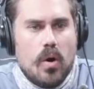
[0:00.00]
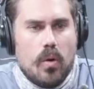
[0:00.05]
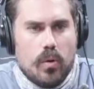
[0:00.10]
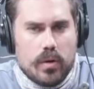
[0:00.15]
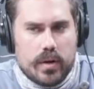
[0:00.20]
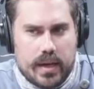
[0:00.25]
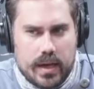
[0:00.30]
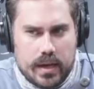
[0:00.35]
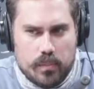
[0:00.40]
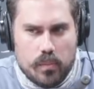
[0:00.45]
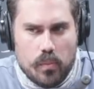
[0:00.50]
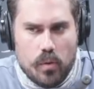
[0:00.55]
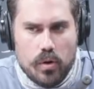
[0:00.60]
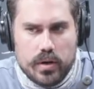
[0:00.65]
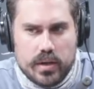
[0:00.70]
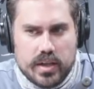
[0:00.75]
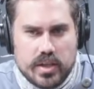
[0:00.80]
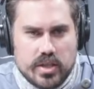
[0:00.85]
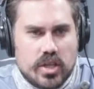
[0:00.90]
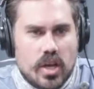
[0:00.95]
or get a
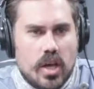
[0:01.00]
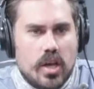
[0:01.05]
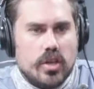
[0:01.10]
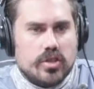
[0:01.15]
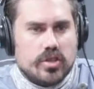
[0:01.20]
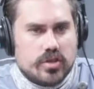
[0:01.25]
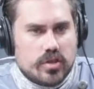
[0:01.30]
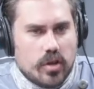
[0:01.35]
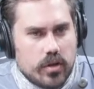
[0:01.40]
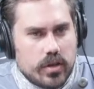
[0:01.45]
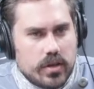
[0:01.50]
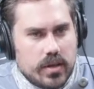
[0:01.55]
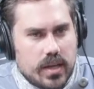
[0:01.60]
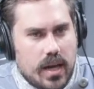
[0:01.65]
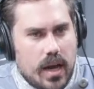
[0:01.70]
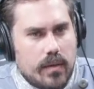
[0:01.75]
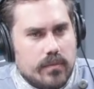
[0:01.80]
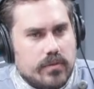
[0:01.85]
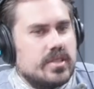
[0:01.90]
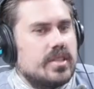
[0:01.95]
mortgage, starting the
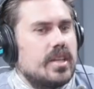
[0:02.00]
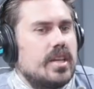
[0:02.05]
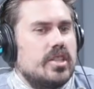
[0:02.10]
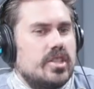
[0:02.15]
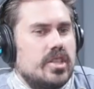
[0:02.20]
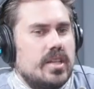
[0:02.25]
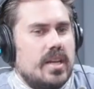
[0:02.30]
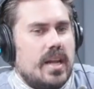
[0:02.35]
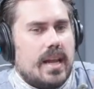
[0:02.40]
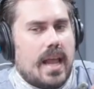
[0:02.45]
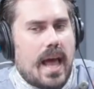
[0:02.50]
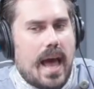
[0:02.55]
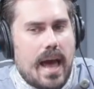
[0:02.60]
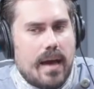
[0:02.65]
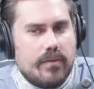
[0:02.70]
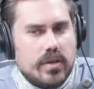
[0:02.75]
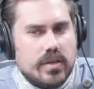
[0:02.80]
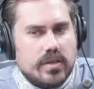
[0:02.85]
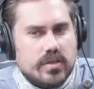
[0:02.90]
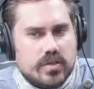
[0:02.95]
conversation and
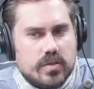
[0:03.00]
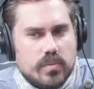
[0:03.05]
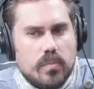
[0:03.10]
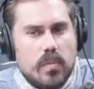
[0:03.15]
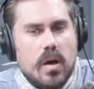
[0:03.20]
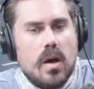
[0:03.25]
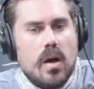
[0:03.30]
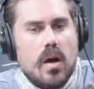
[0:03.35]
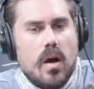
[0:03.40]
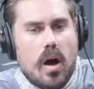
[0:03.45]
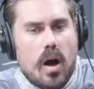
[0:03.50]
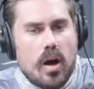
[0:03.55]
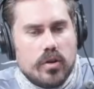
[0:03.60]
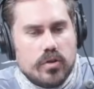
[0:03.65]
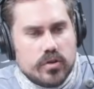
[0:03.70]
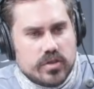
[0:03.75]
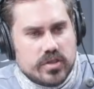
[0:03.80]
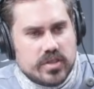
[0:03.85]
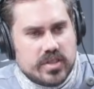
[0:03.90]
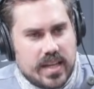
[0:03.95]
having some
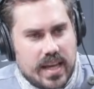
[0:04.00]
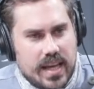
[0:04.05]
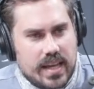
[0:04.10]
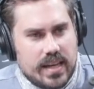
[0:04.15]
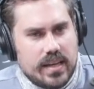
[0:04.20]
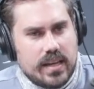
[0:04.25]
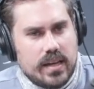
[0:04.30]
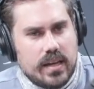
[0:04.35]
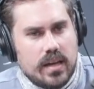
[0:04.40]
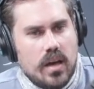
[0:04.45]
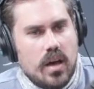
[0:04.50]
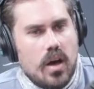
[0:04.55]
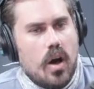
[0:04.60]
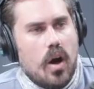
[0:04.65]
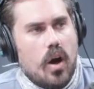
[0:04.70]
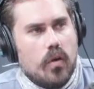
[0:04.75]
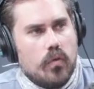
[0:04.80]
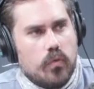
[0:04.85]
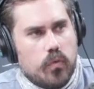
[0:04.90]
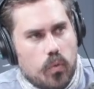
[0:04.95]
understanding
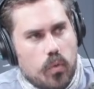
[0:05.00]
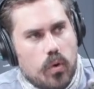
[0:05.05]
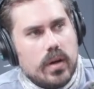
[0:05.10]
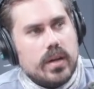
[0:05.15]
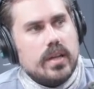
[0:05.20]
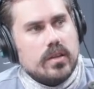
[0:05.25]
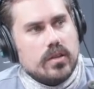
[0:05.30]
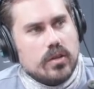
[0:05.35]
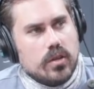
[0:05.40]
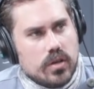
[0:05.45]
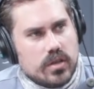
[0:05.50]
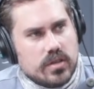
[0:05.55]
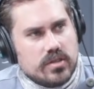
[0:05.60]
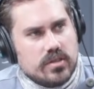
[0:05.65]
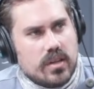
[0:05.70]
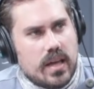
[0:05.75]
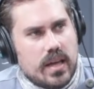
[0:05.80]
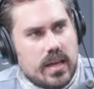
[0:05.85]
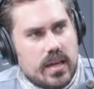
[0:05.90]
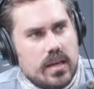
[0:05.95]
of what it looks
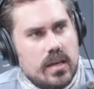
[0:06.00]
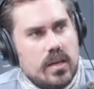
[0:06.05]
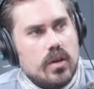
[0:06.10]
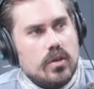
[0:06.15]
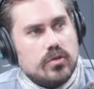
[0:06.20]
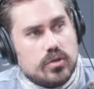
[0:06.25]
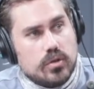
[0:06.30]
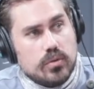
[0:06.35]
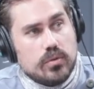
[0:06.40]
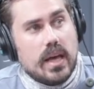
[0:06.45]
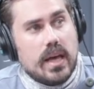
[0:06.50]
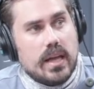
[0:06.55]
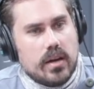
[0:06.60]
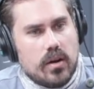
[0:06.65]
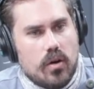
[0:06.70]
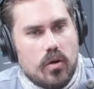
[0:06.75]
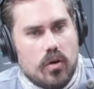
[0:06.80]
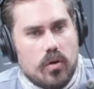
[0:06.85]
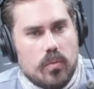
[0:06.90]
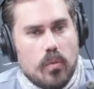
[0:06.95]
like to get a
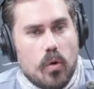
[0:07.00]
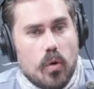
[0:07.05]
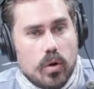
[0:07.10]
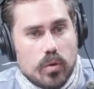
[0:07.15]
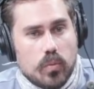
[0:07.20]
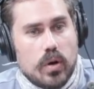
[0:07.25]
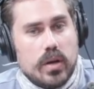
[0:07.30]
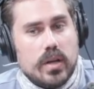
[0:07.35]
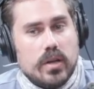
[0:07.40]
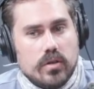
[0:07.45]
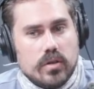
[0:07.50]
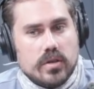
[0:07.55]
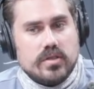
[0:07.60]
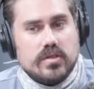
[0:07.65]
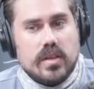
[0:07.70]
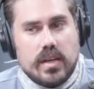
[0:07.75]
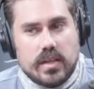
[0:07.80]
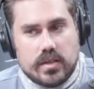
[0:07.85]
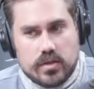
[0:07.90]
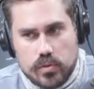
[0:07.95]
home or what it looks
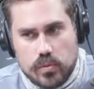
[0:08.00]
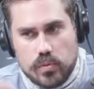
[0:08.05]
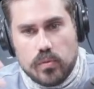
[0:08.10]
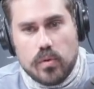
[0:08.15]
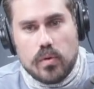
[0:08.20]
like to